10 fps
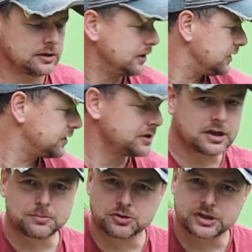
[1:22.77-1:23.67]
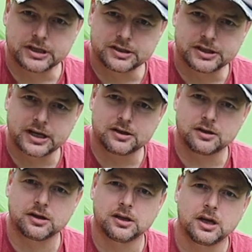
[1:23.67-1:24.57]
Now this is a double skin tent
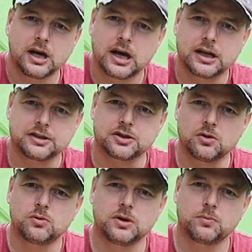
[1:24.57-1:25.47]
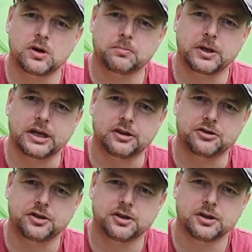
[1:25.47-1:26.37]
and it's an all-in-one
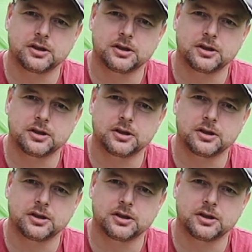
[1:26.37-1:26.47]
pitch.